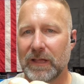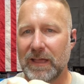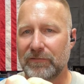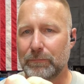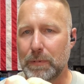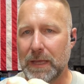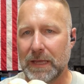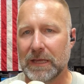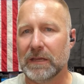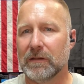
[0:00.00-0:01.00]

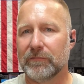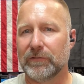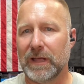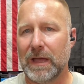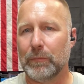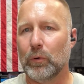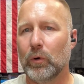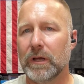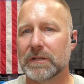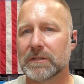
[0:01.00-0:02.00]
FP flat
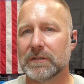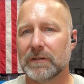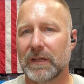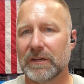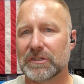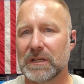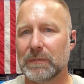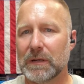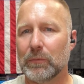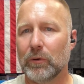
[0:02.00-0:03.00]
point
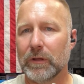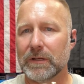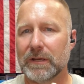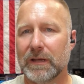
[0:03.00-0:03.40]
XTP bullet.